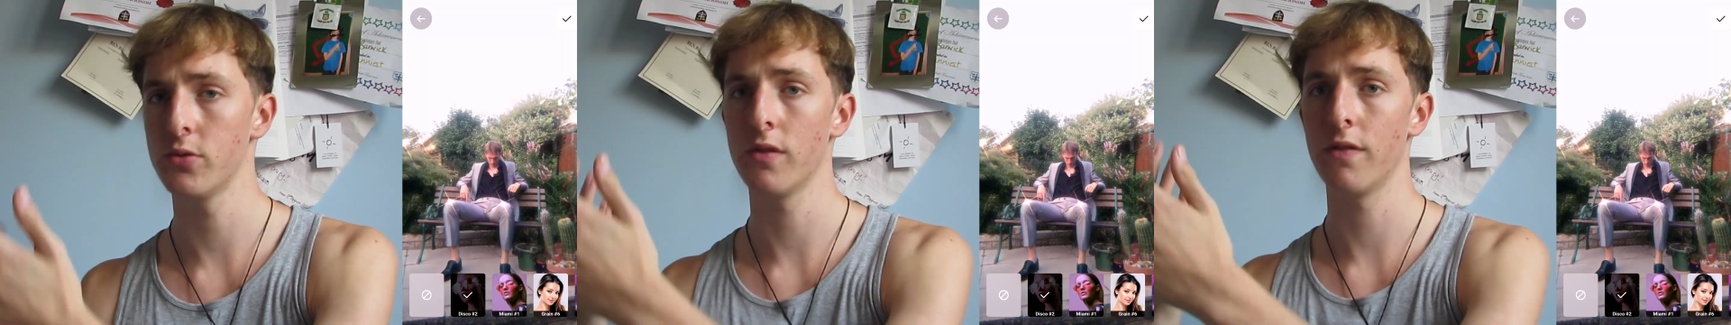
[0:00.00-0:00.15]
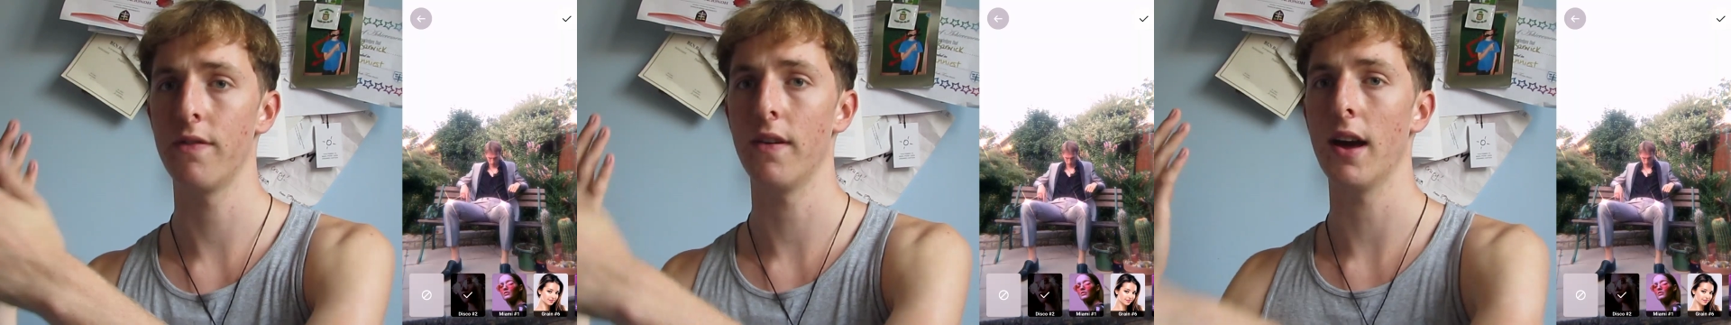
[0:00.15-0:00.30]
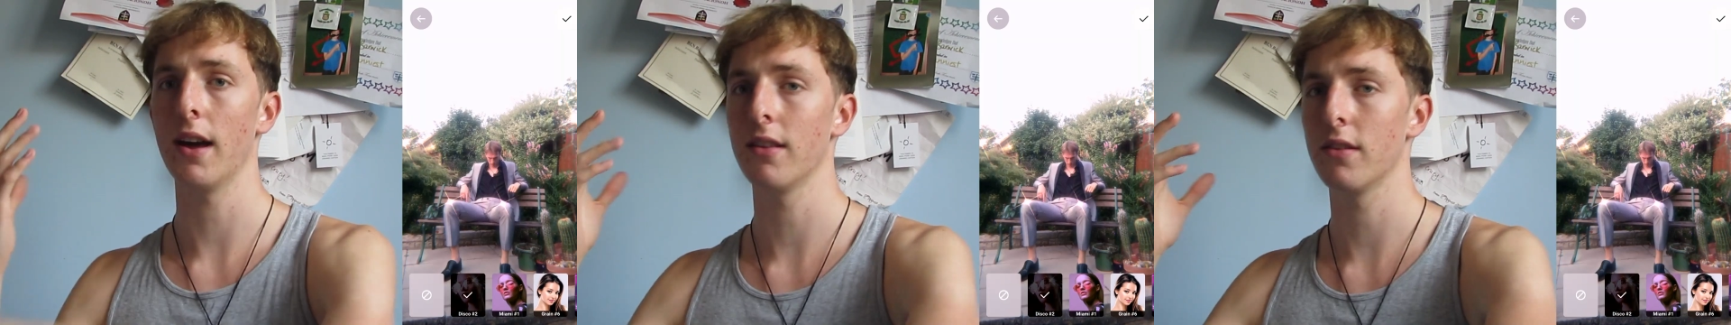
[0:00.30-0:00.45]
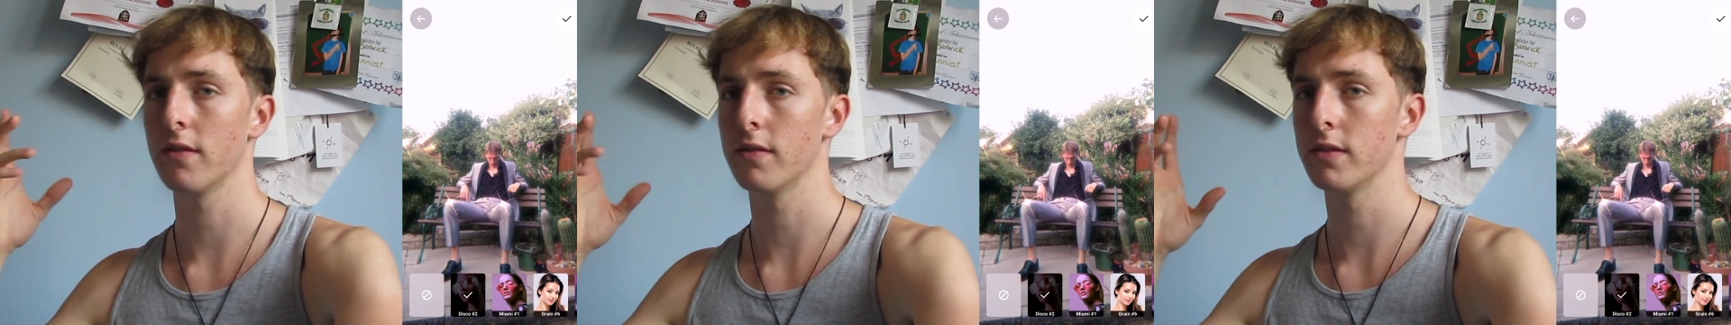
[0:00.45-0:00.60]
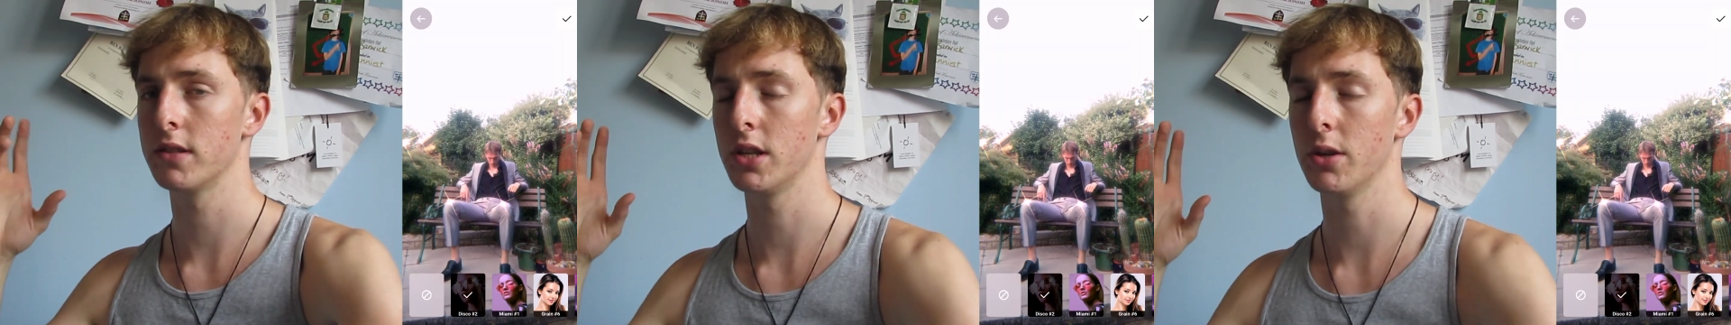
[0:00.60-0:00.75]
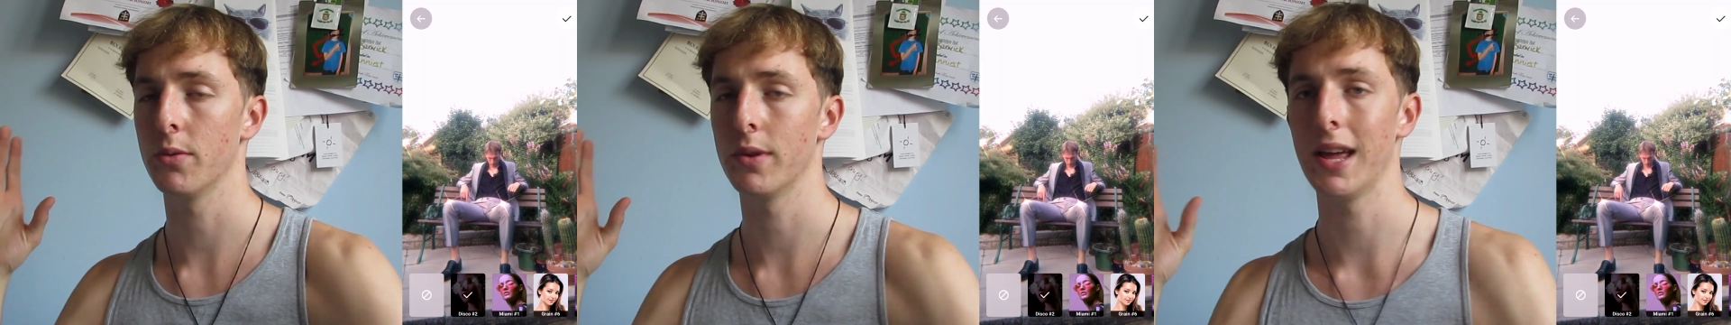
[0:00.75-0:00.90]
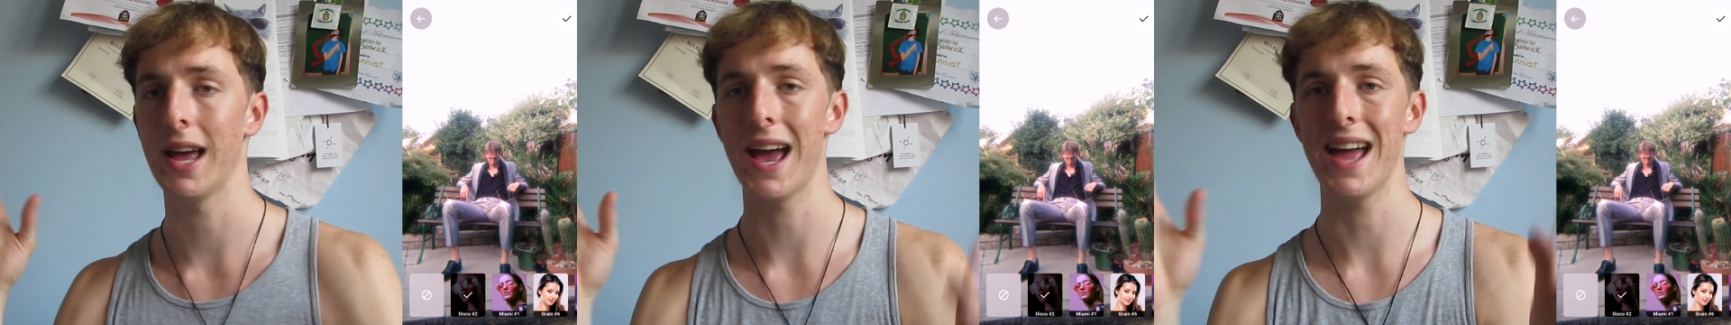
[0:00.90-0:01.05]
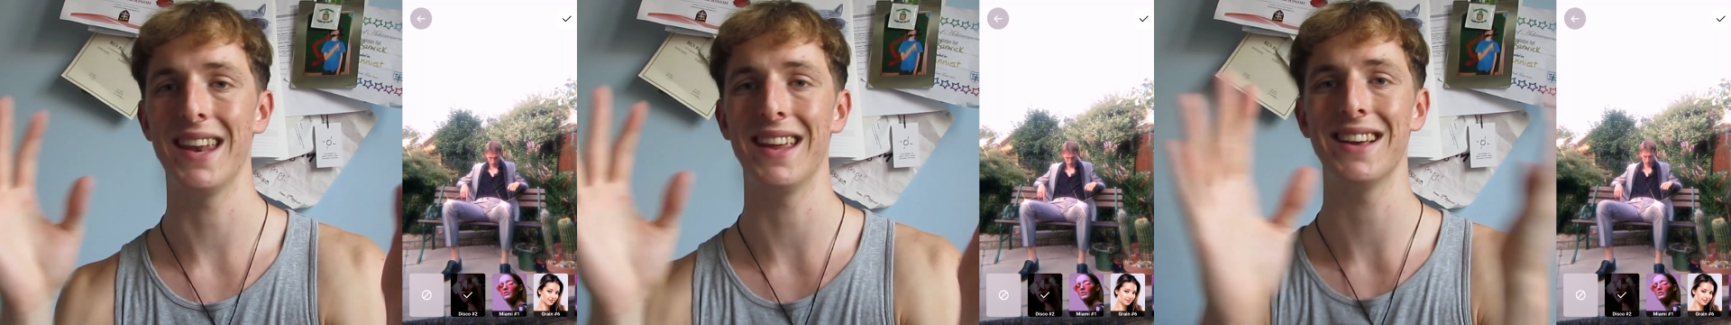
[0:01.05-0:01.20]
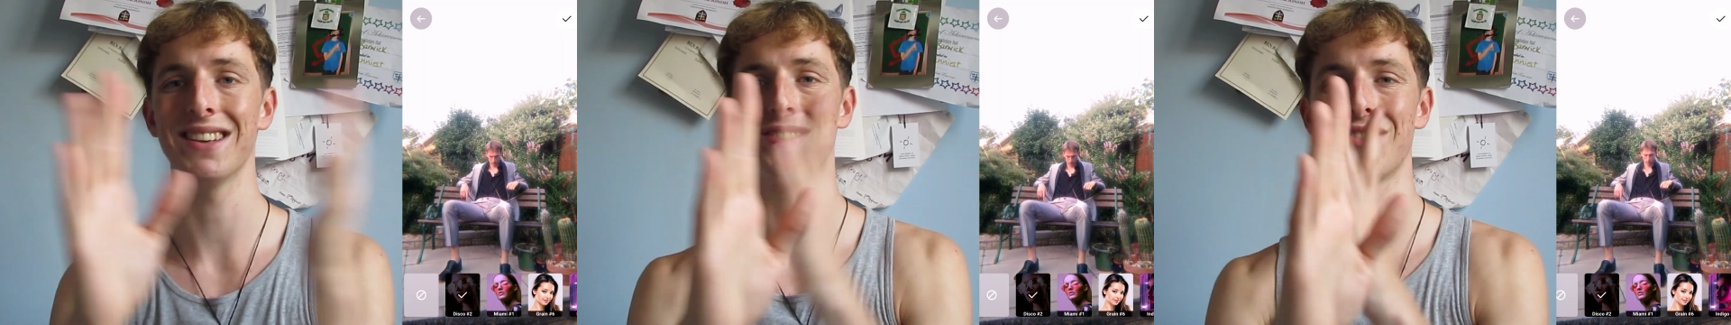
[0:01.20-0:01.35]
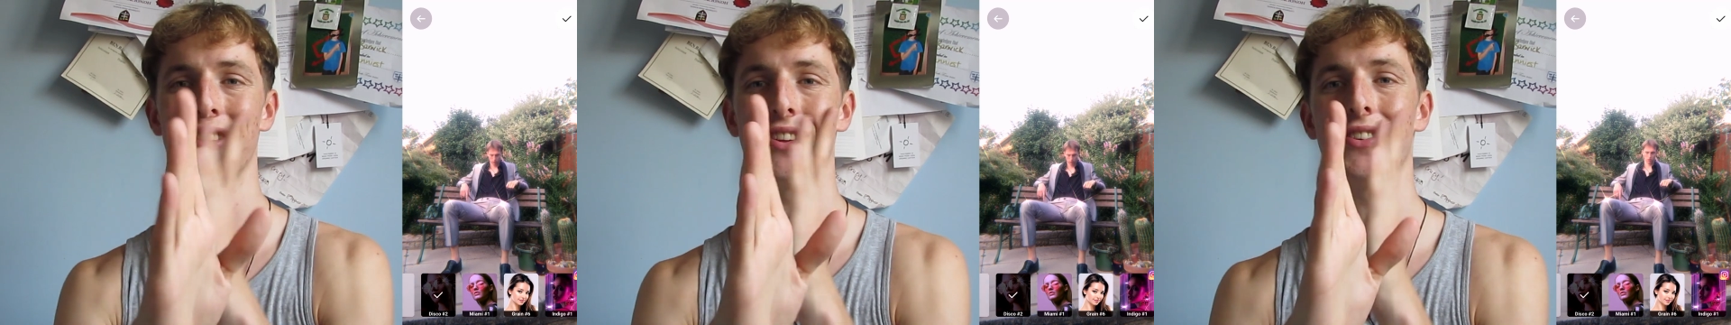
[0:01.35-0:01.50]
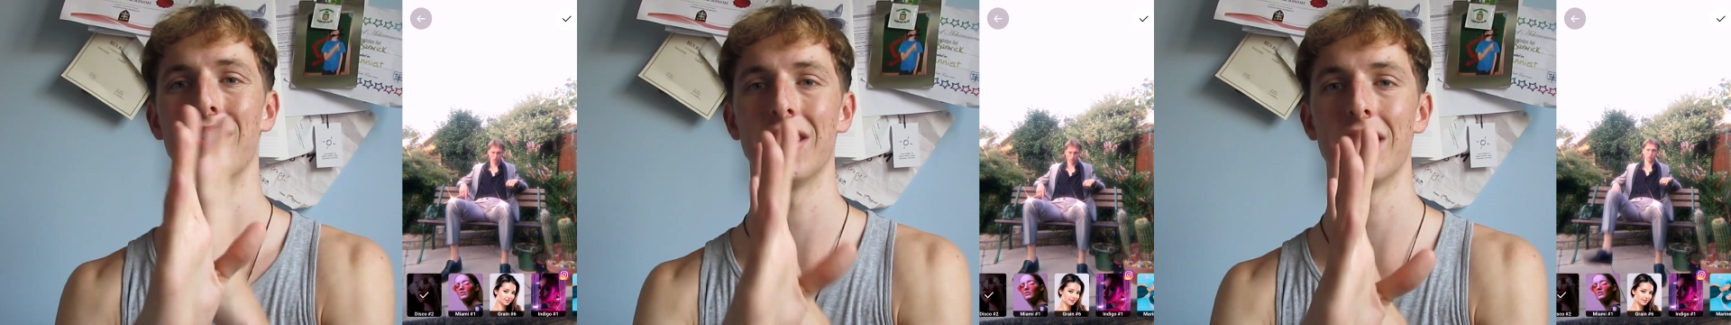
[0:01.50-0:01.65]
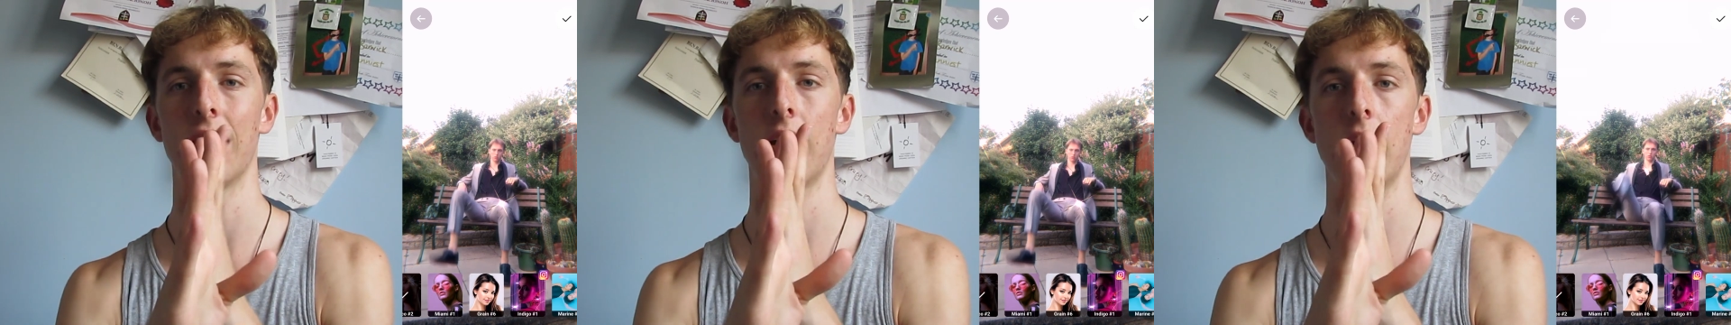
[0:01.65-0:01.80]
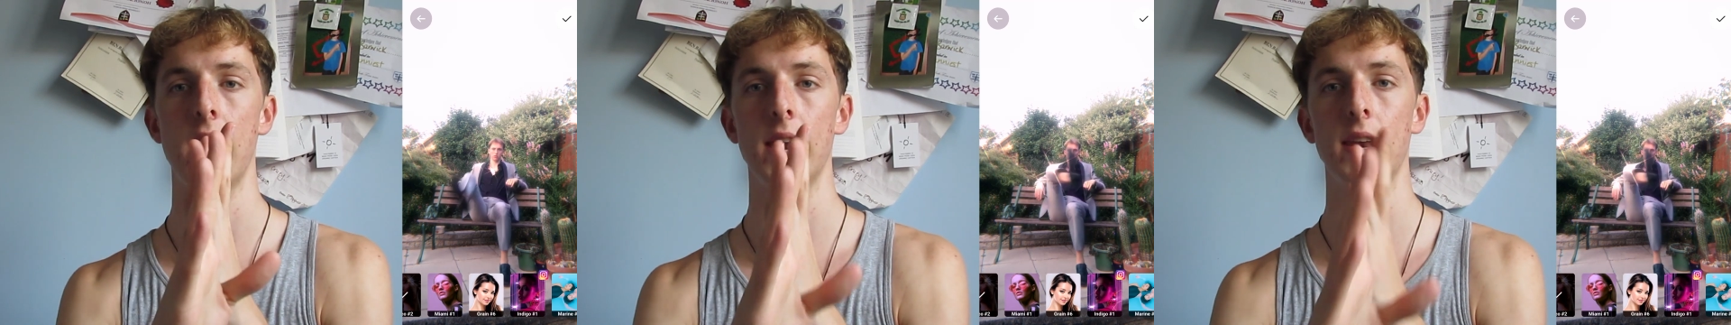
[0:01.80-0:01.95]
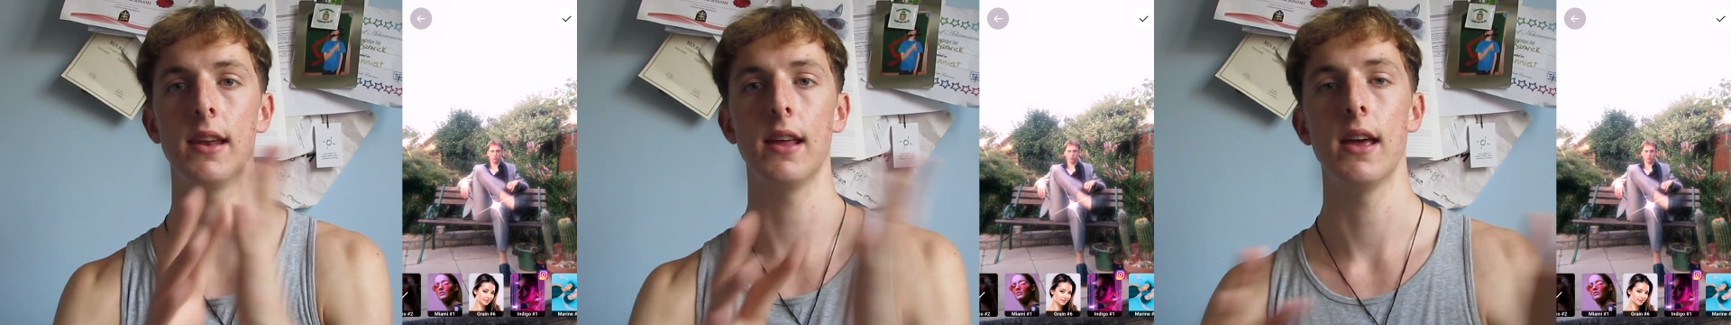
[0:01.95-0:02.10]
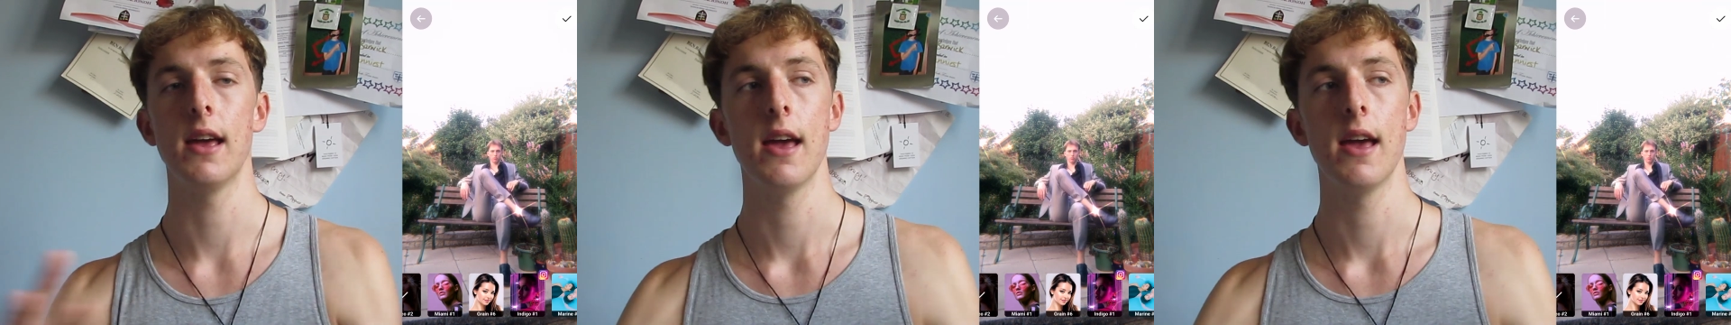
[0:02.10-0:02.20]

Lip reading: effect, obviously you want to edit it so they're in line.